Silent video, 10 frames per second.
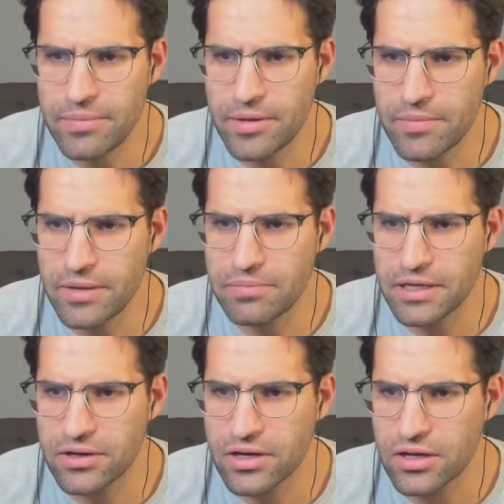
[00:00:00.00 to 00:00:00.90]
Maybe a
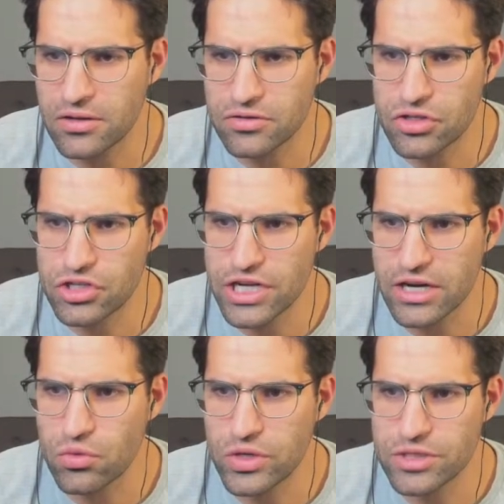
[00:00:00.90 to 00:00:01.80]
main player column to
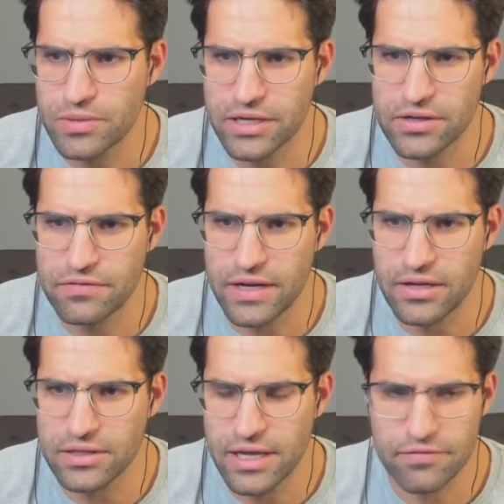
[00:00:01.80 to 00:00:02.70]
check which player
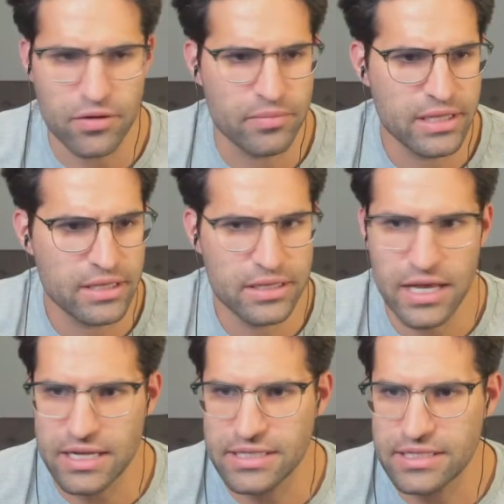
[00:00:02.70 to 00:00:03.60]
file it came from.
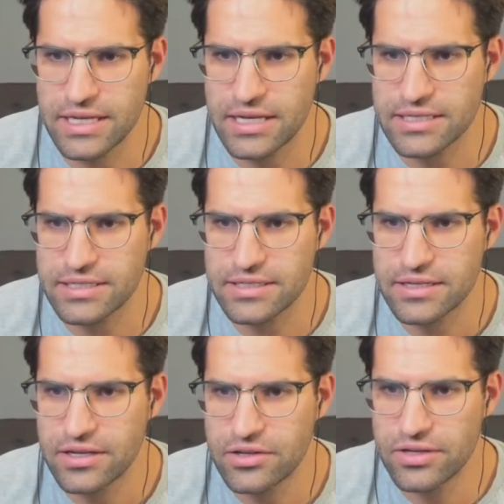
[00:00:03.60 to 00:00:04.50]
Yes,
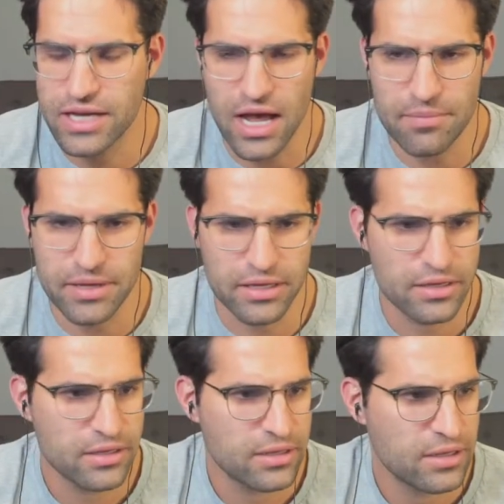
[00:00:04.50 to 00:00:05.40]
yes. You got
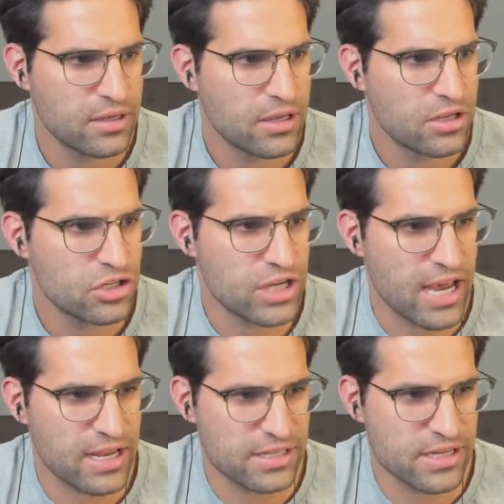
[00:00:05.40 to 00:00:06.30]
me.
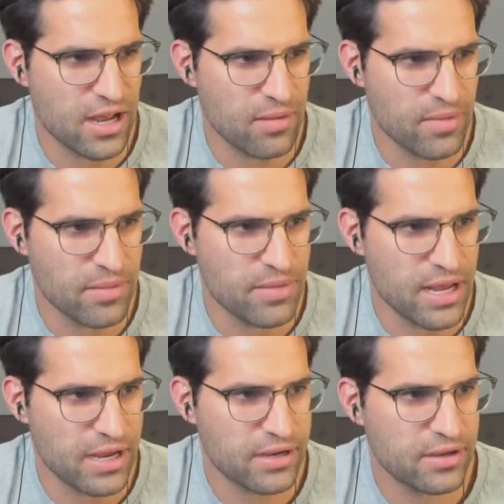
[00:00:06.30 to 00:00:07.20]
Chat has got my
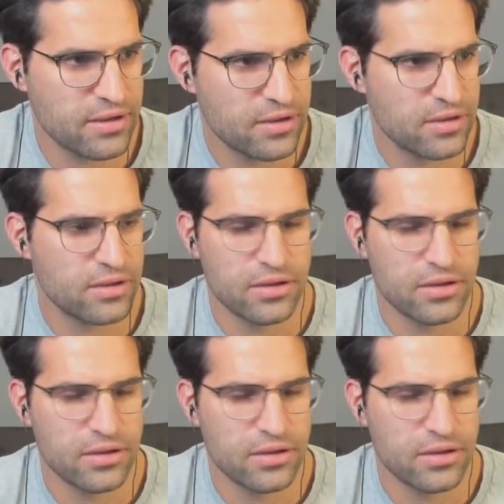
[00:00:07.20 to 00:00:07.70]
back.